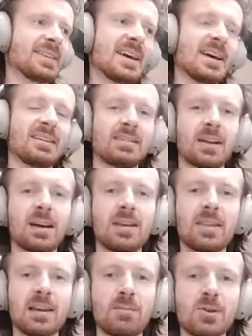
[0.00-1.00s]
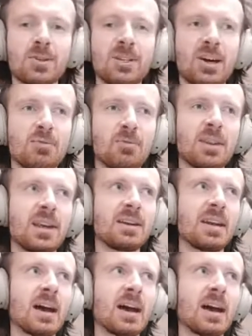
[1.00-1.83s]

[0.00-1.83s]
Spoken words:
yeah, I think I'm mostly done with it